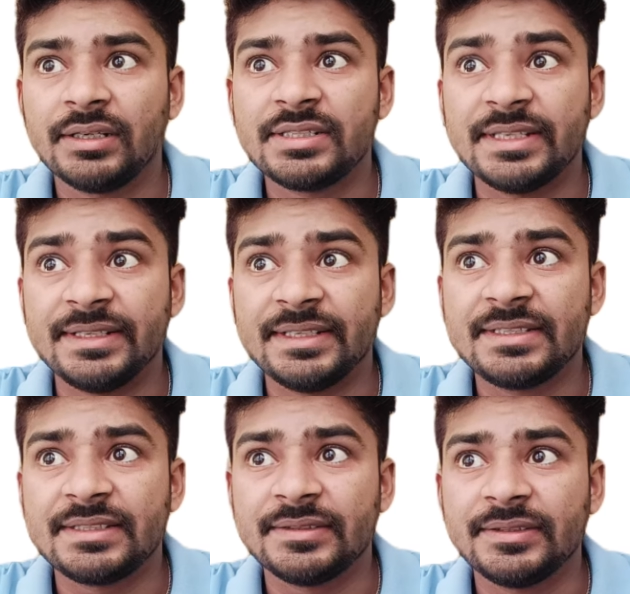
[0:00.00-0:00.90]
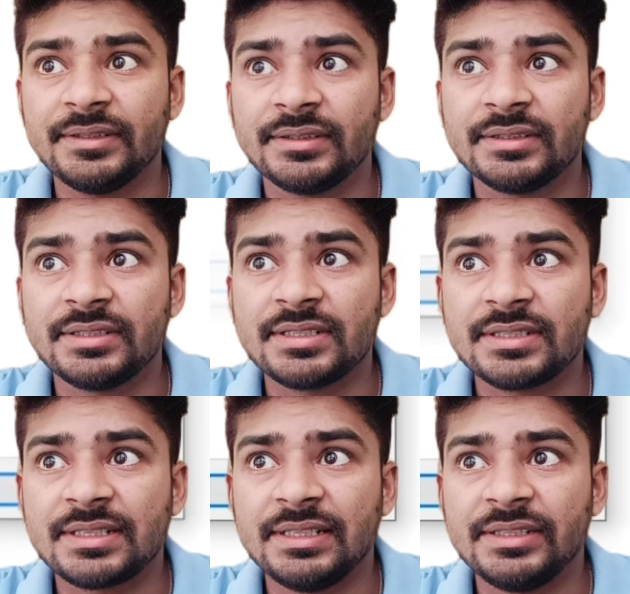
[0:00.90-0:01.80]
settings. Here just
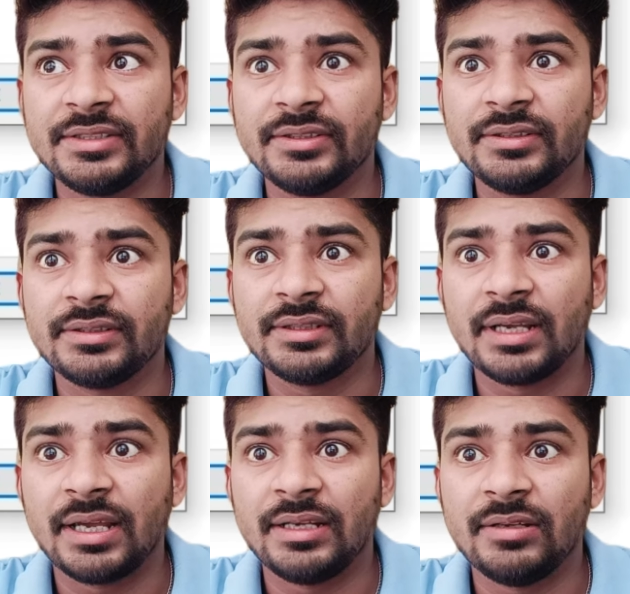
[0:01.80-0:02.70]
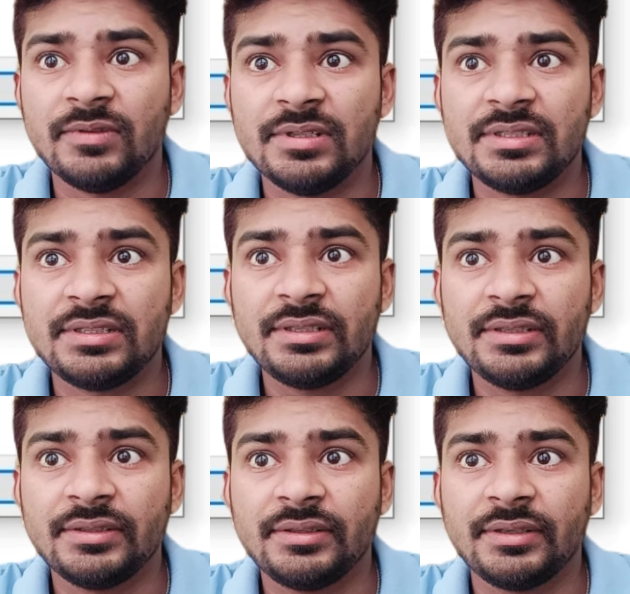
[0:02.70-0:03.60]
click here and you will see
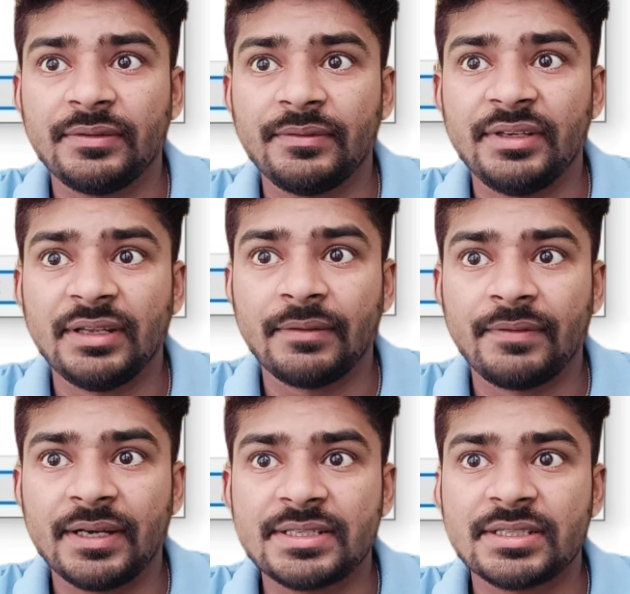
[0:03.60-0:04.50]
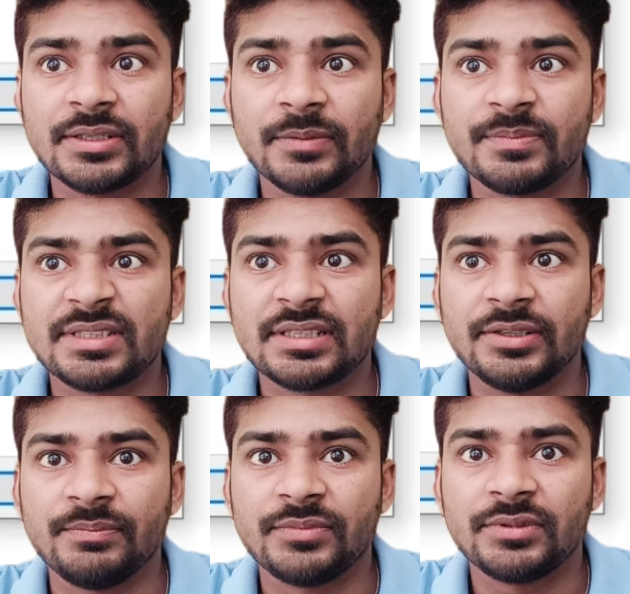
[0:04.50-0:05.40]
here in effects
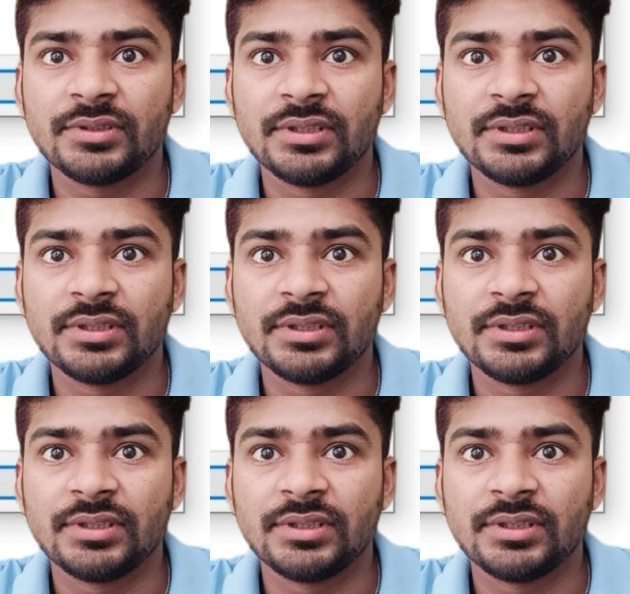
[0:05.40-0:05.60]
subscript